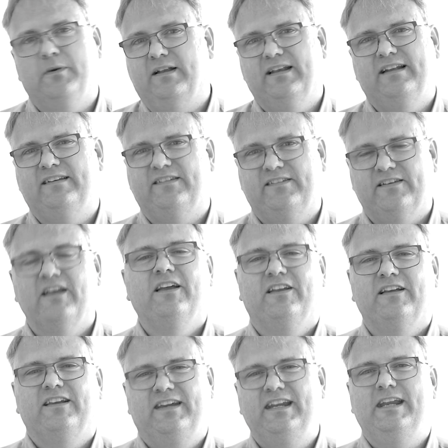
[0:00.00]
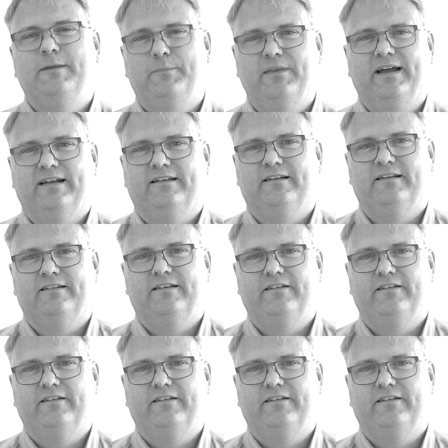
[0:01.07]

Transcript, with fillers: But let's keep that